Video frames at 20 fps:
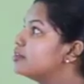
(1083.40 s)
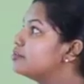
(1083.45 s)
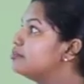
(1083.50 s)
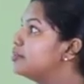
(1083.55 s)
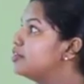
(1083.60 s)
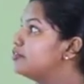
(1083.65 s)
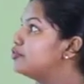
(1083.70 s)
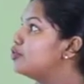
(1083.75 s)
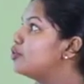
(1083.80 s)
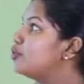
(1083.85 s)

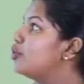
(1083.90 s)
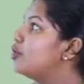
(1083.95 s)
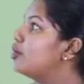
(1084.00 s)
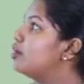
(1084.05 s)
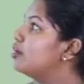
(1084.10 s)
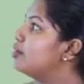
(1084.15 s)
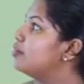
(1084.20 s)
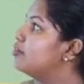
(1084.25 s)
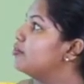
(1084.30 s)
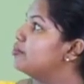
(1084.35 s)

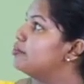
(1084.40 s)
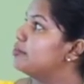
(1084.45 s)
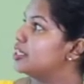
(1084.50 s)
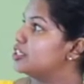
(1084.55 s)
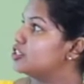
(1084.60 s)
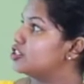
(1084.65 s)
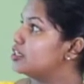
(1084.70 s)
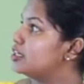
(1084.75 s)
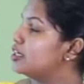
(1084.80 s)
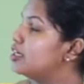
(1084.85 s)
Before
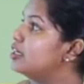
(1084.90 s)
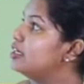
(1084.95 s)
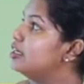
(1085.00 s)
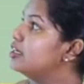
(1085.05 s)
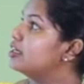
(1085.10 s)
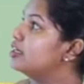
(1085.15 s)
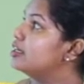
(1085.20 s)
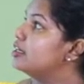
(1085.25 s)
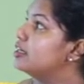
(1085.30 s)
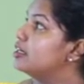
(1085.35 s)
measured,
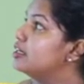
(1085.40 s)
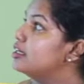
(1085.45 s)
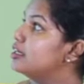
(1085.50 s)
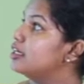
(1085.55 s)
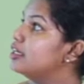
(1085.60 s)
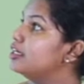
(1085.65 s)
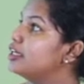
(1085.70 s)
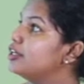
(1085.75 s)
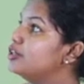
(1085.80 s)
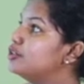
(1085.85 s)

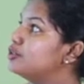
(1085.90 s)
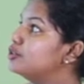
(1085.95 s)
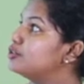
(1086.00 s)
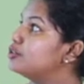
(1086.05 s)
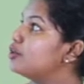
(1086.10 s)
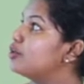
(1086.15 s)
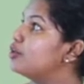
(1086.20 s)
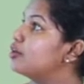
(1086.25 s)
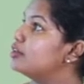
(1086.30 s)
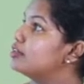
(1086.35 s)
earlier you
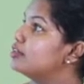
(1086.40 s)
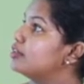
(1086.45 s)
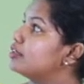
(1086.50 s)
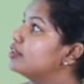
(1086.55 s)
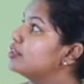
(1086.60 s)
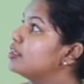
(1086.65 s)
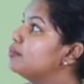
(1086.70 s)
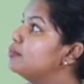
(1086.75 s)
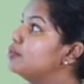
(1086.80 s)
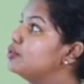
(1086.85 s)

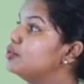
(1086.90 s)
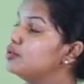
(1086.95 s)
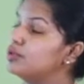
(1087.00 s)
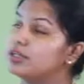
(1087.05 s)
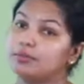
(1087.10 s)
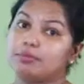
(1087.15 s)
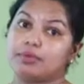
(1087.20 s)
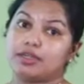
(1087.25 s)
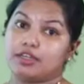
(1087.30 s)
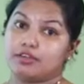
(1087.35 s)
thought the blue
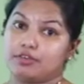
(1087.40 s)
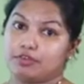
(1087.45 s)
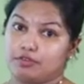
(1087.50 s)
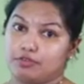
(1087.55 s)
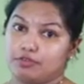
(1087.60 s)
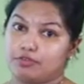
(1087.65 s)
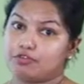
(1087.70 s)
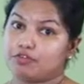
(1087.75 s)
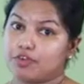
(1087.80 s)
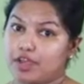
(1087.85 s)
ribbon
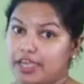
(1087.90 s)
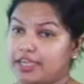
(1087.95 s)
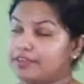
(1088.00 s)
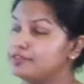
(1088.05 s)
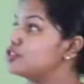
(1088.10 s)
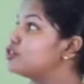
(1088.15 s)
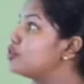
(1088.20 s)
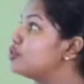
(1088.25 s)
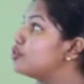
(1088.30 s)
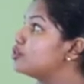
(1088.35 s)
5
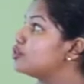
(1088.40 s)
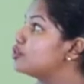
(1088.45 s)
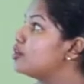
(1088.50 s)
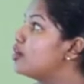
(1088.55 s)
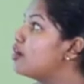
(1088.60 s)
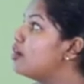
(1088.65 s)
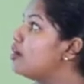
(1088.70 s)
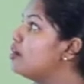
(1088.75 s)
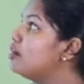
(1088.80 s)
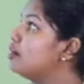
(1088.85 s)
straws
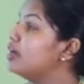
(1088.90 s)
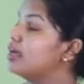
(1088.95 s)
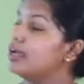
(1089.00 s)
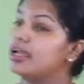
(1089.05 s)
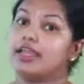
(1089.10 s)
long,